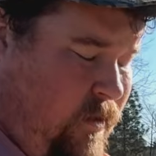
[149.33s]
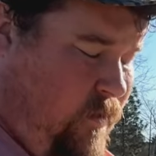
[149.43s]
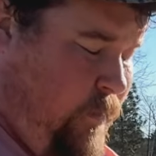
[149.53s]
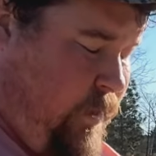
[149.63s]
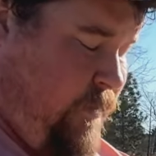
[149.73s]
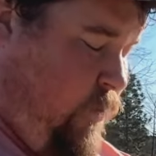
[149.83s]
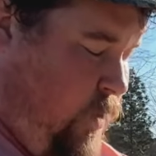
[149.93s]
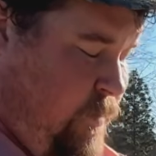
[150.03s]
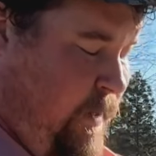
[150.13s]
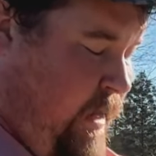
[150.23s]
which of
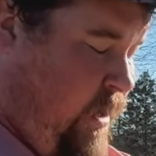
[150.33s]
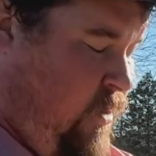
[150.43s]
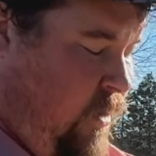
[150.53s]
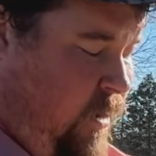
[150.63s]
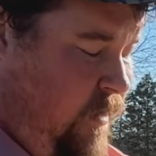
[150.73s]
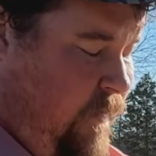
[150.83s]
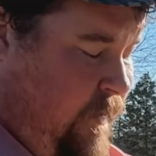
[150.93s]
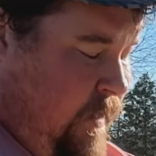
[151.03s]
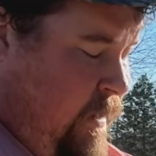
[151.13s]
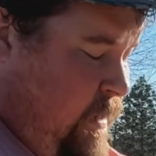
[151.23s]
course we got to cook all
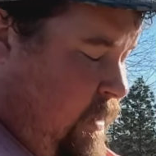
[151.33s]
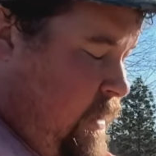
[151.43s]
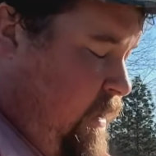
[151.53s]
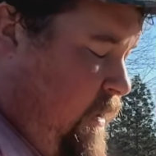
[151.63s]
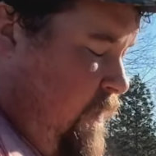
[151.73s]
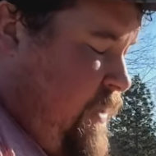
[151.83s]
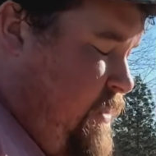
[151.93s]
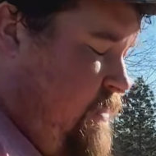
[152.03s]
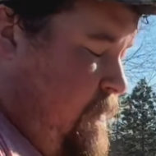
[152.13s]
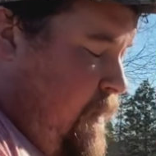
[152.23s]

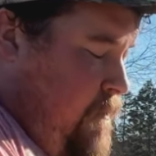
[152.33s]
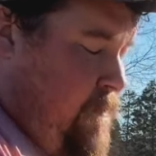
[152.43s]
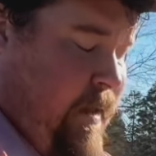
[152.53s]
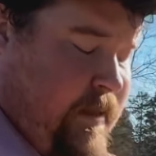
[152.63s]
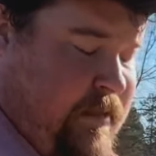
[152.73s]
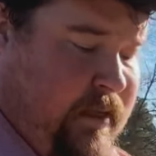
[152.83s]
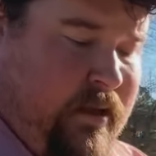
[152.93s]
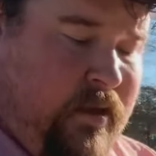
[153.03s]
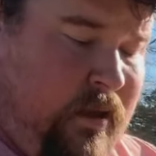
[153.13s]
these amazing,